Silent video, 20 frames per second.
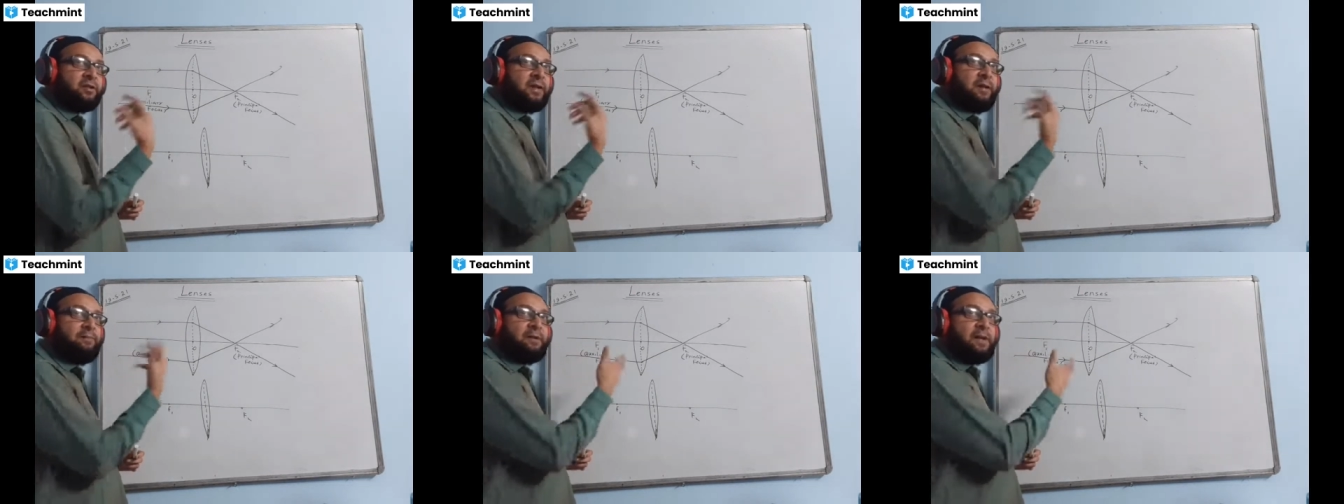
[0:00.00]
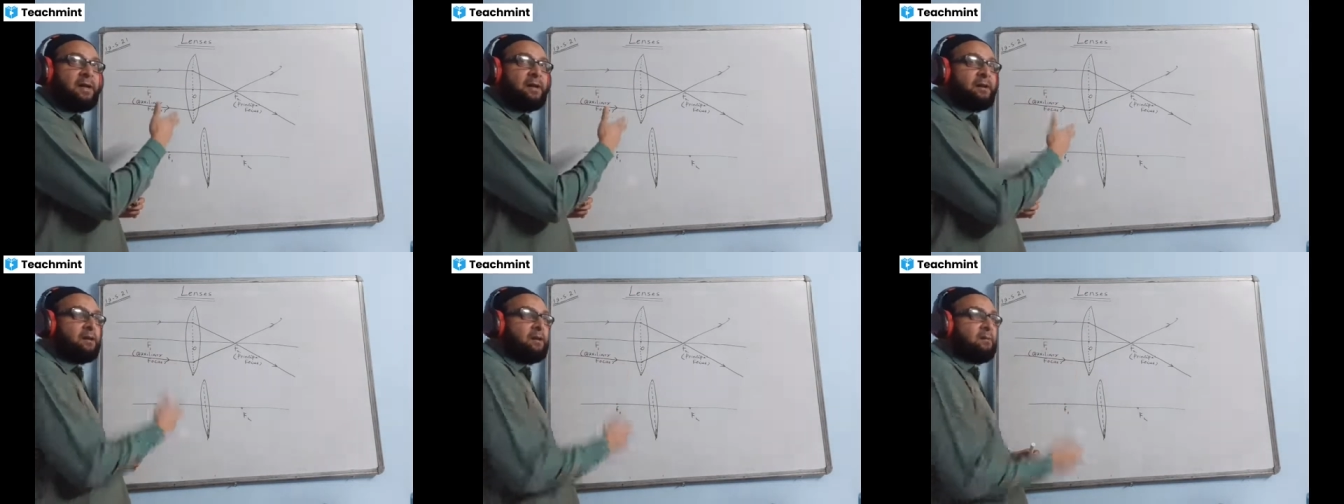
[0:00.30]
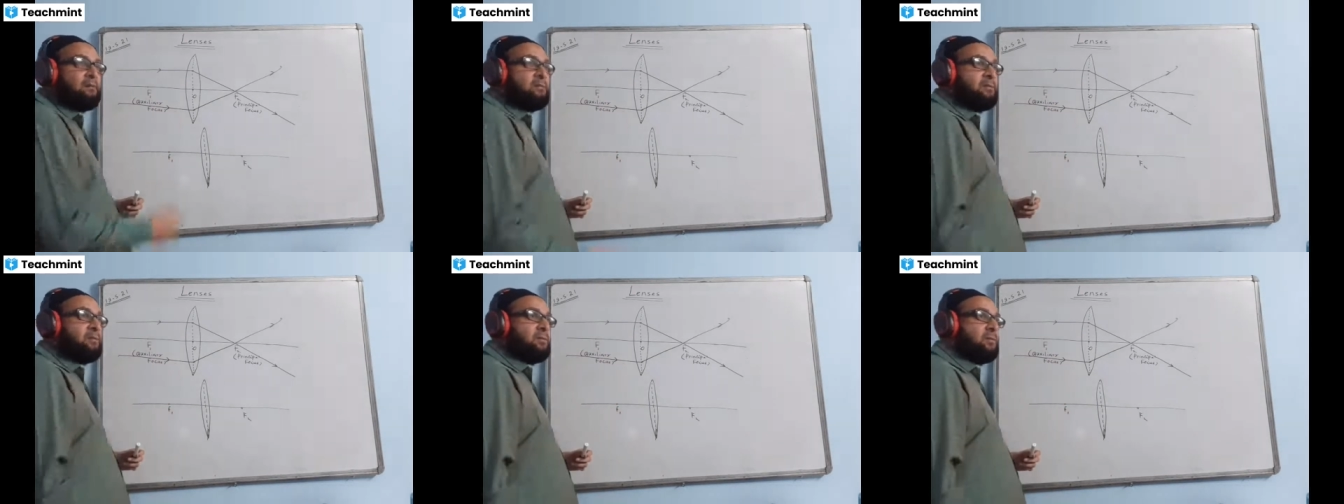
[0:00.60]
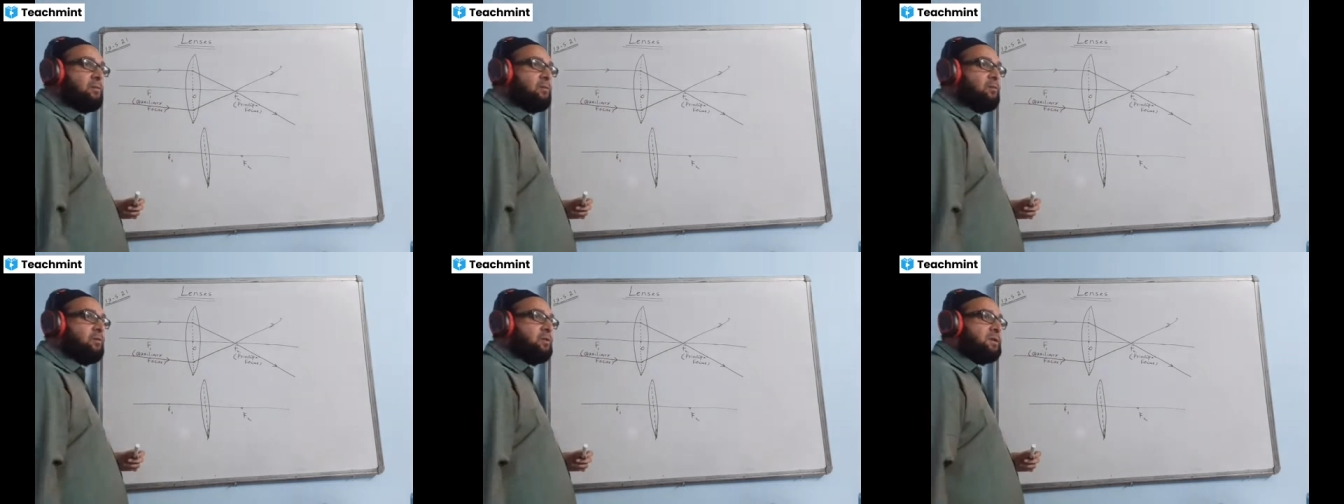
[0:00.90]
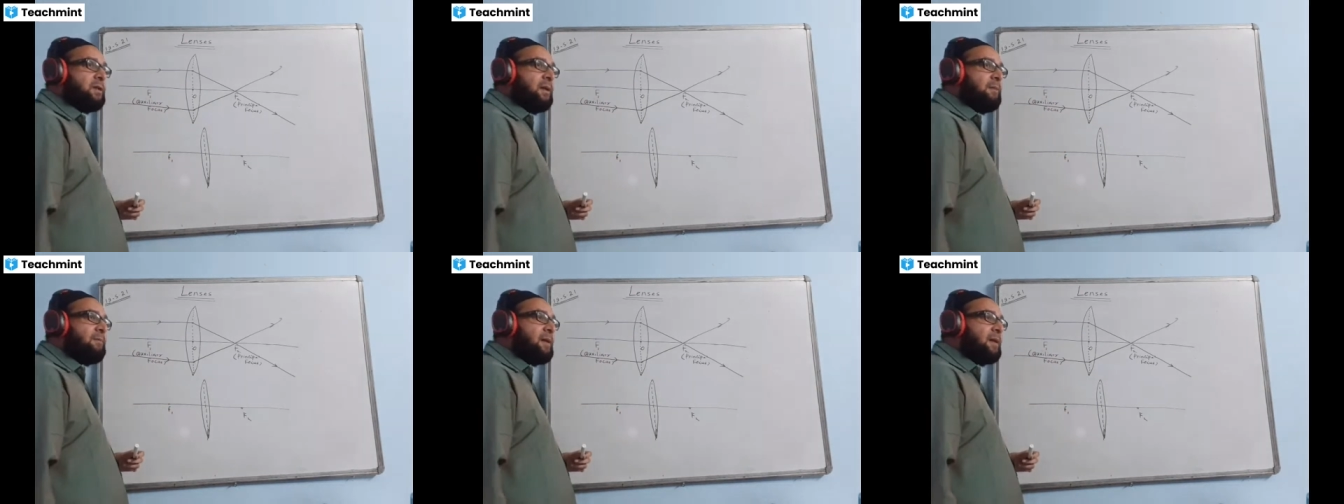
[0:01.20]
for same diagram you
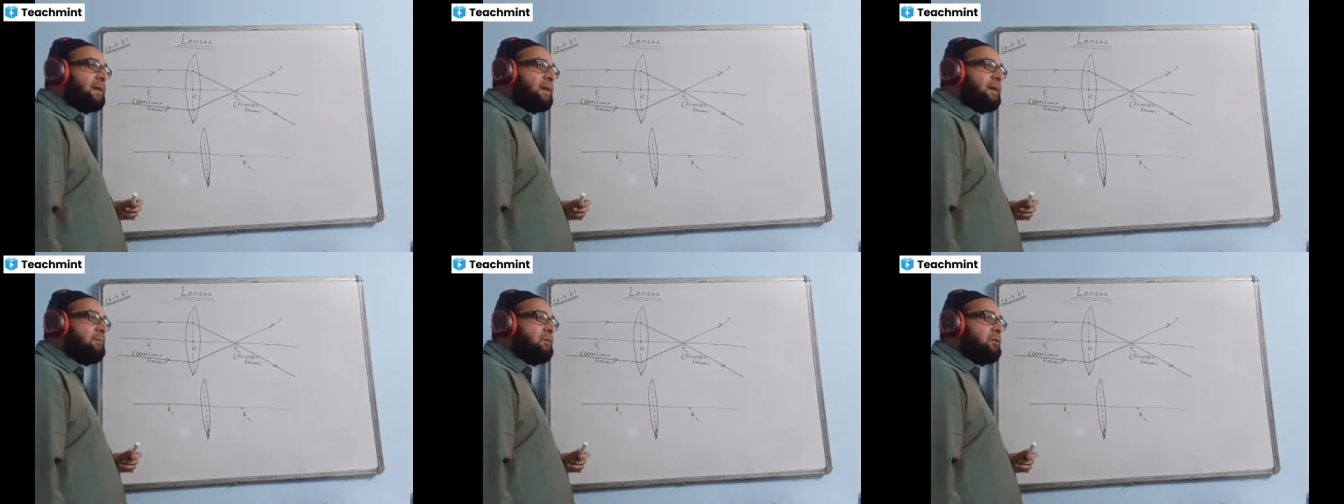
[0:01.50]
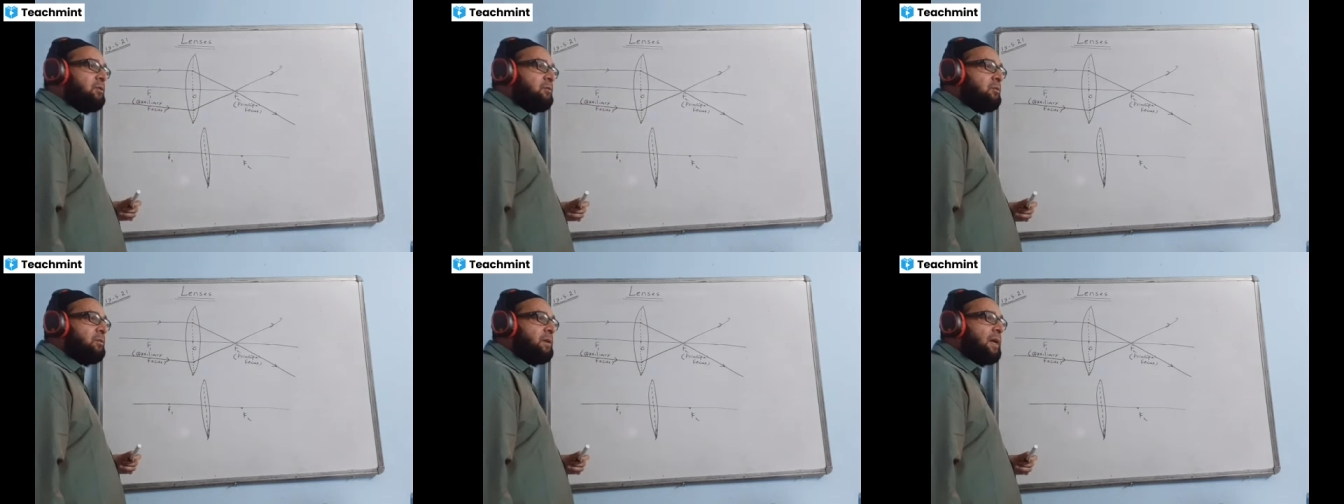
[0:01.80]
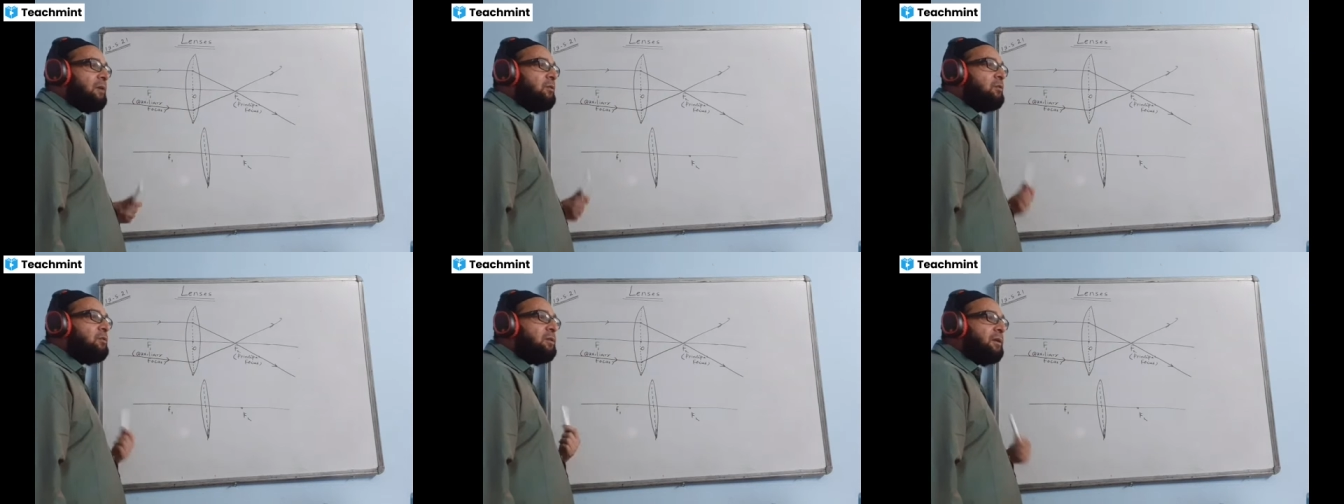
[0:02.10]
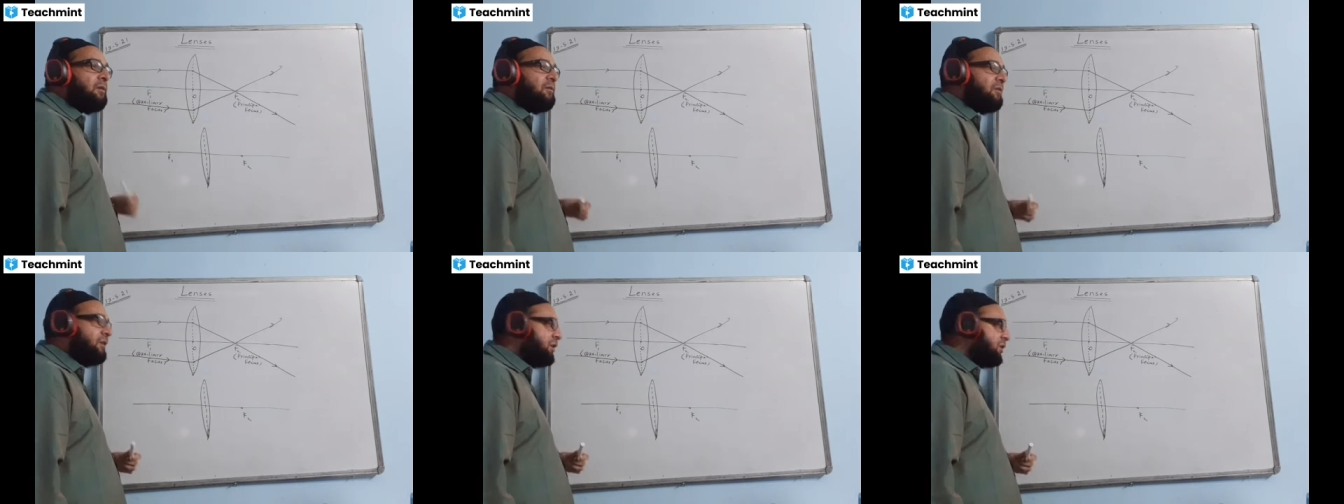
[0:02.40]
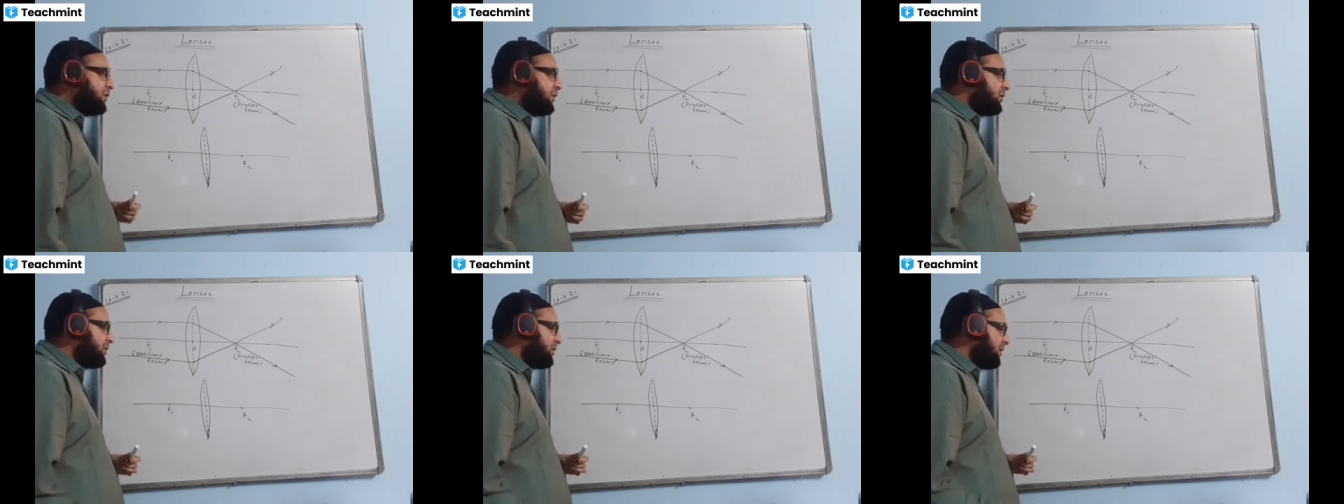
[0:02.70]
write down the definitions.
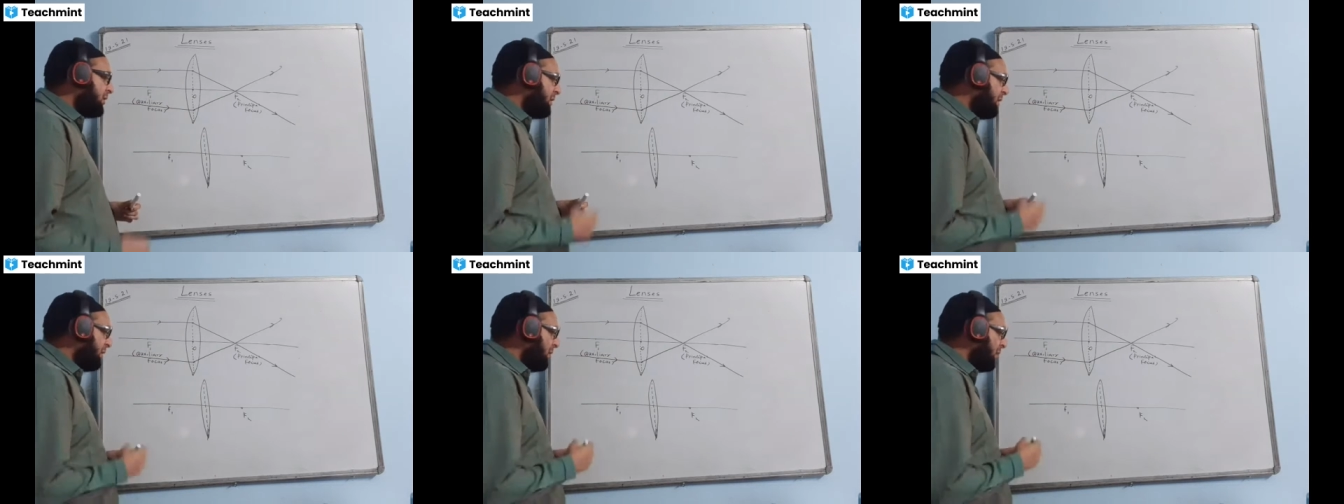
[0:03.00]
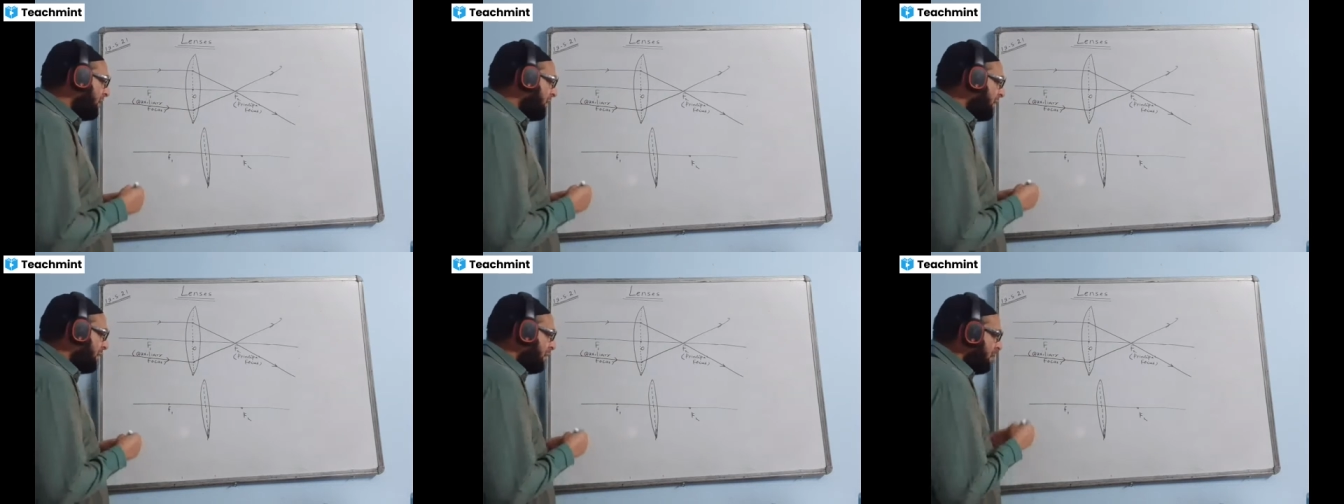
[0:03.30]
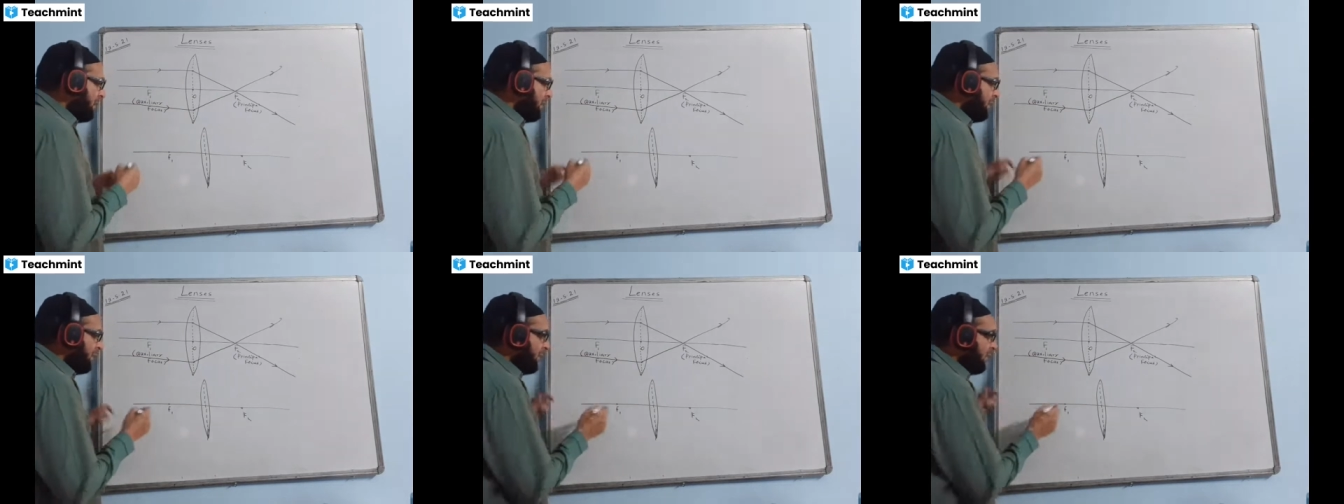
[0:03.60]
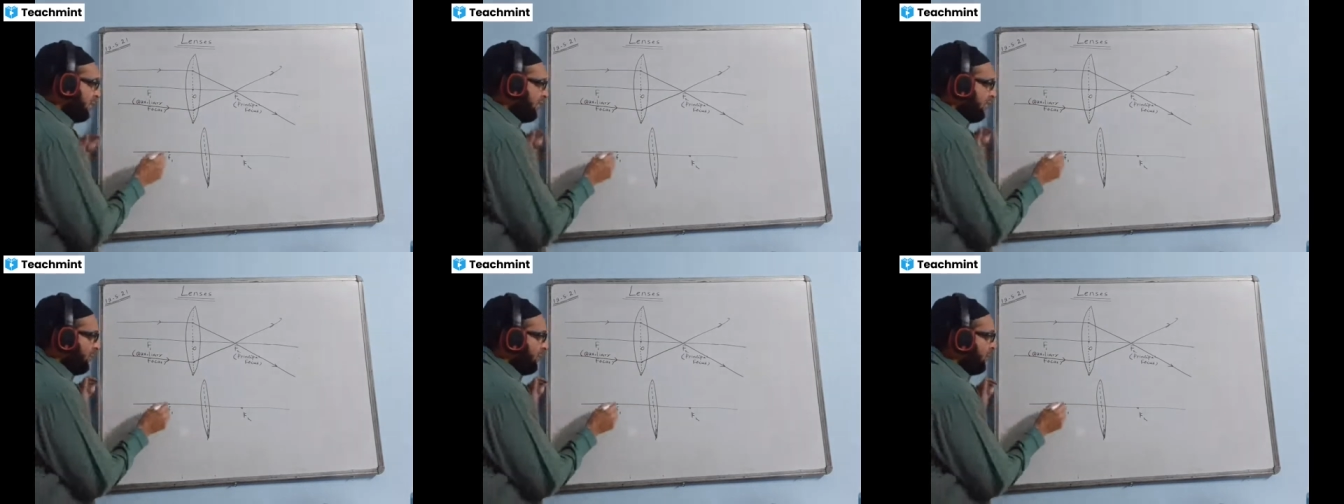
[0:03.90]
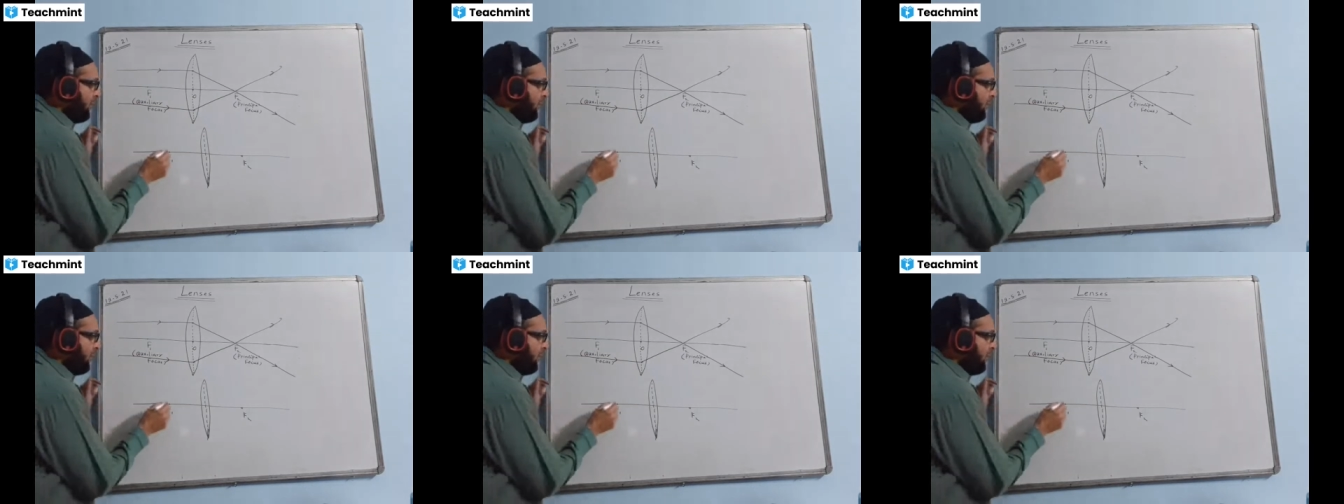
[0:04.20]
What is the property